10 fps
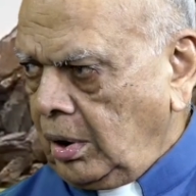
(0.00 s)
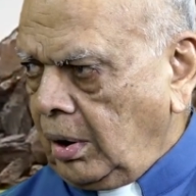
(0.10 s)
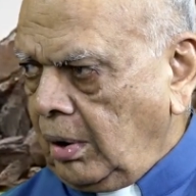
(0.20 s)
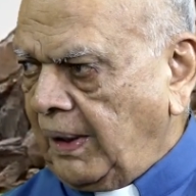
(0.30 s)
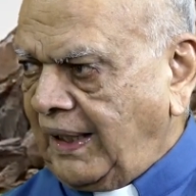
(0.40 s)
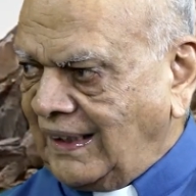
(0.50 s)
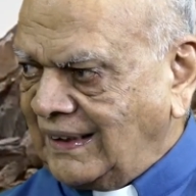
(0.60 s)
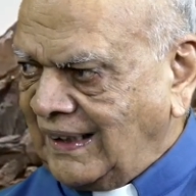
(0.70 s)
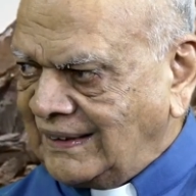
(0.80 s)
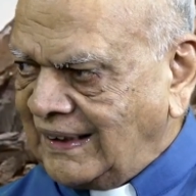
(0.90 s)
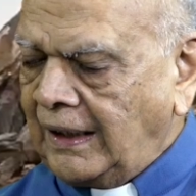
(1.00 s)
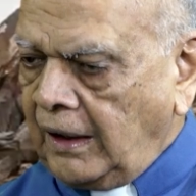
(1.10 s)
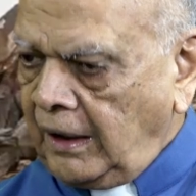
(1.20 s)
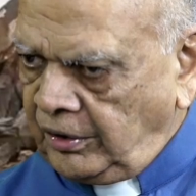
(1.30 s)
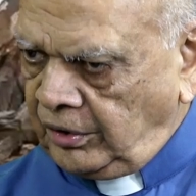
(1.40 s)
But as I said,
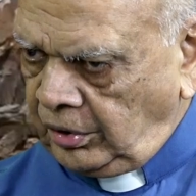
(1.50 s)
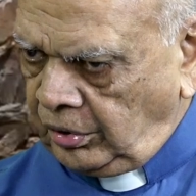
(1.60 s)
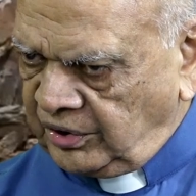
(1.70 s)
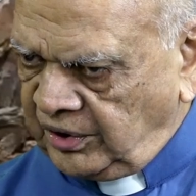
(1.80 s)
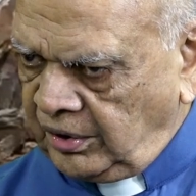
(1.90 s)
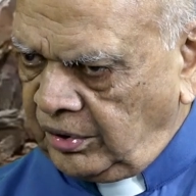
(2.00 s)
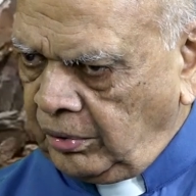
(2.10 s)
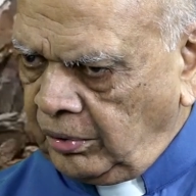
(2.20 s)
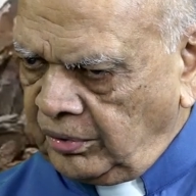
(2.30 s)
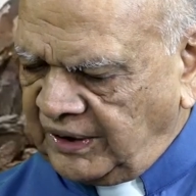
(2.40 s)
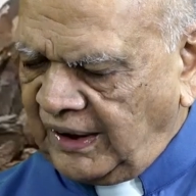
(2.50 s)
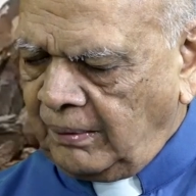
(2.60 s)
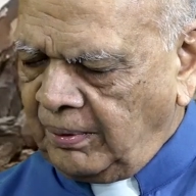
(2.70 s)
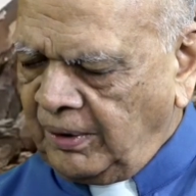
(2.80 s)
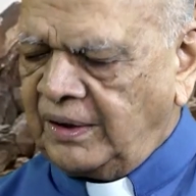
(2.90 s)
you said
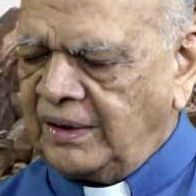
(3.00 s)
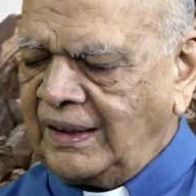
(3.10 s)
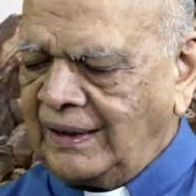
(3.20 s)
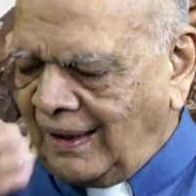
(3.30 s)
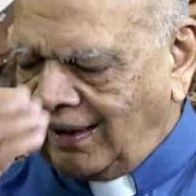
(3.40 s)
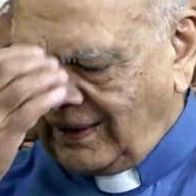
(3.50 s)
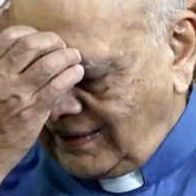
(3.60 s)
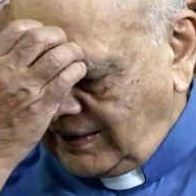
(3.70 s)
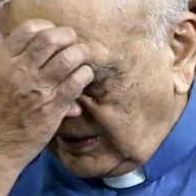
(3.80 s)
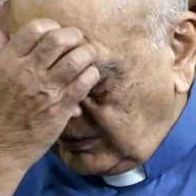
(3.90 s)
about this thing that it